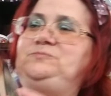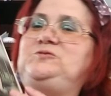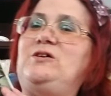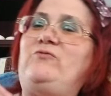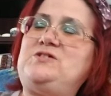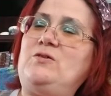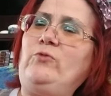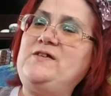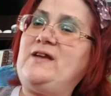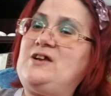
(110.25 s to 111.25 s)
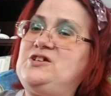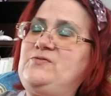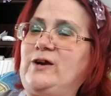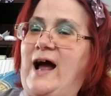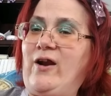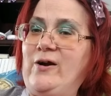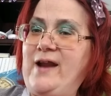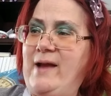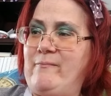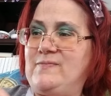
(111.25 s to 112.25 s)
And for some reason I just forgot her
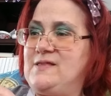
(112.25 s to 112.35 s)
name.